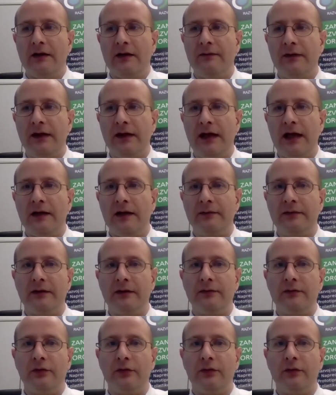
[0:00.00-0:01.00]
We help
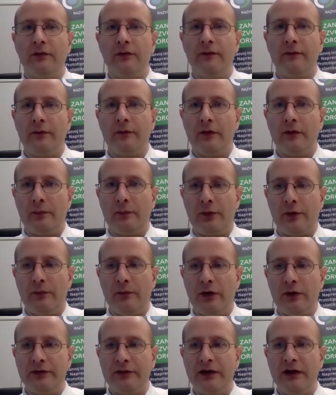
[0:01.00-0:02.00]
them to
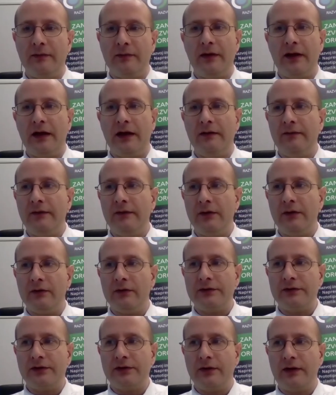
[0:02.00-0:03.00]
promote them, and we
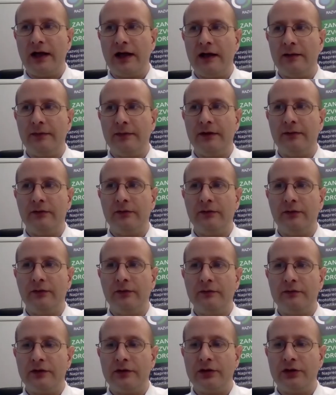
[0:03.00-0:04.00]
also help them
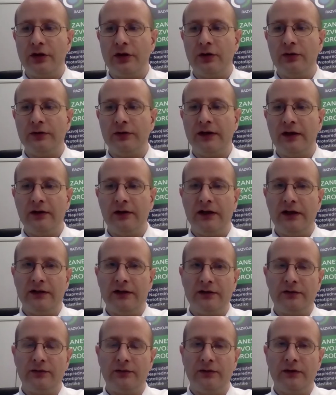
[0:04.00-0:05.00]
to show their
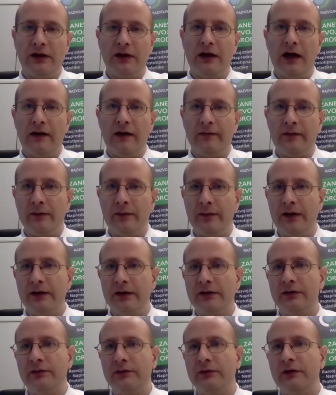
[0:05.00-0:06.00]
needs to the
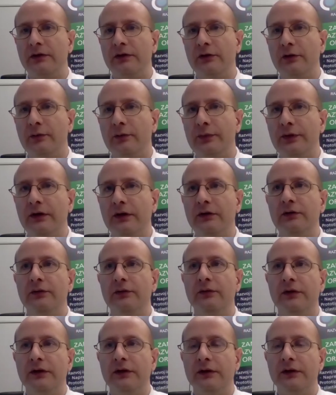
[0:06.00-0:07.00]
government, to the European
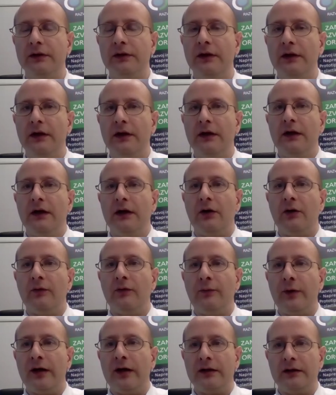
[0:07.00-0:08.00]
Union,
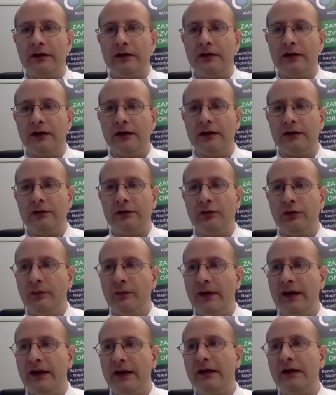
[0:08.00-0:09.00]
of what the tool
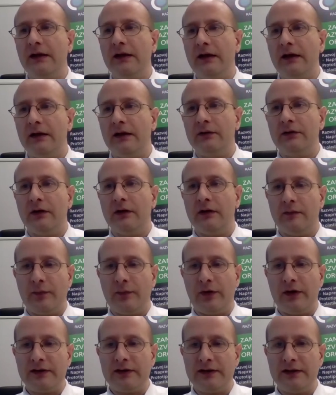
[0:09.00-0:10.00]
making and
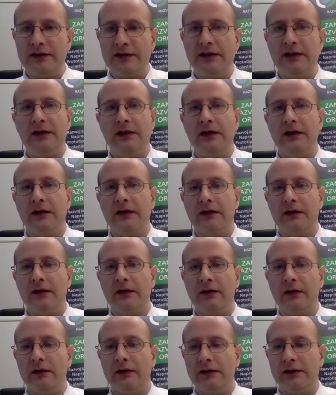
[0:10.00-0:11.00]
processing
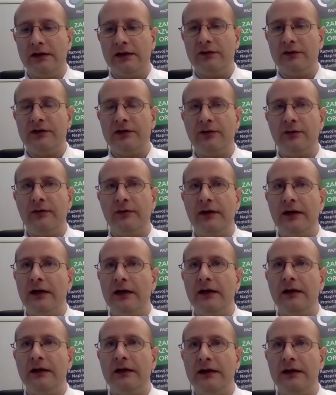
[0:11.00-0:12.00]
industry
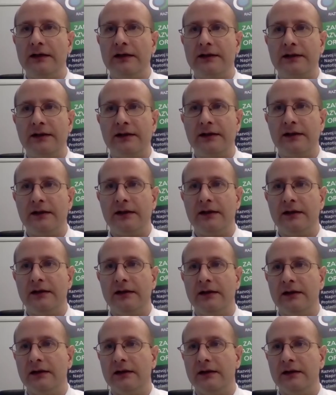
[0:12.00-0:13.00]
really needs
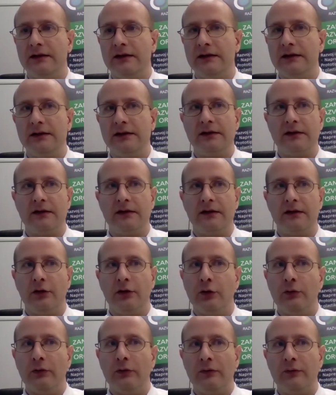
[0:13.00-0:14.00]
in this
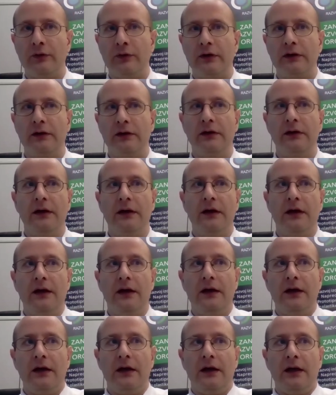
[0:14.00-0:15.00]
global
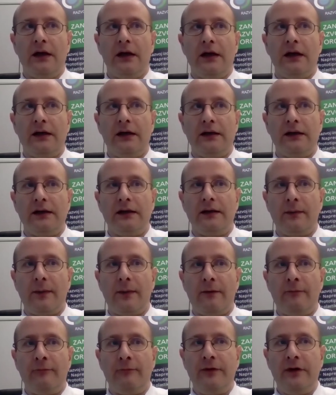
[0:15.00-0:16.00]
world.
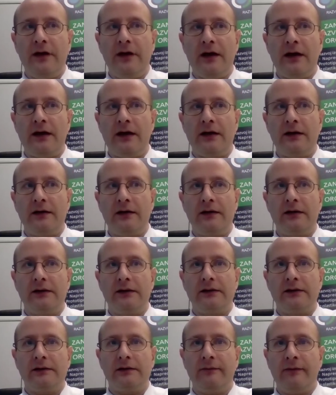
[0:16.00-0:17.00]
We are
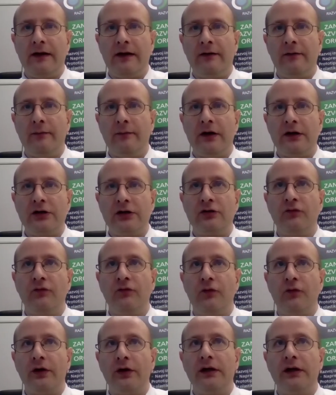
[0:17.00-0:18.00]
very much
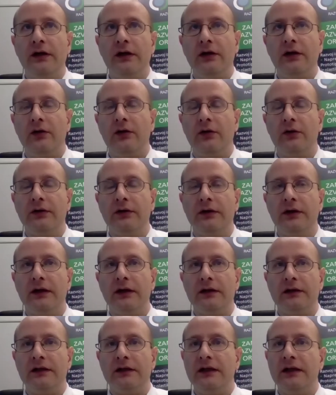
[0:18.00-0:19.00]
working on
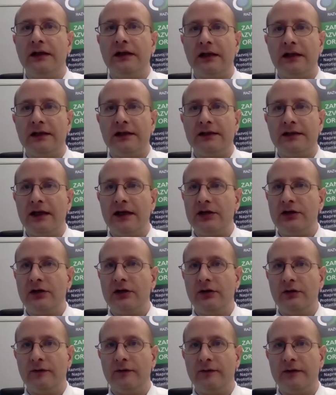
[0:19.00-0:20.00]
the
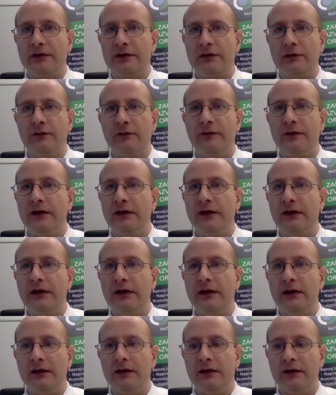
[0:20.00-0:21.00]
digitalization of the
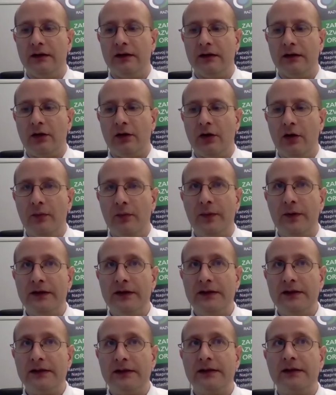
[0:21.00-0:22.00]
Slovenian
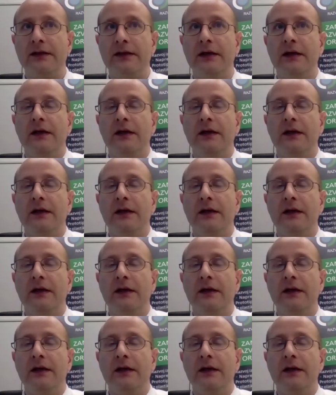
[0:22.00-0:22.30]
companies.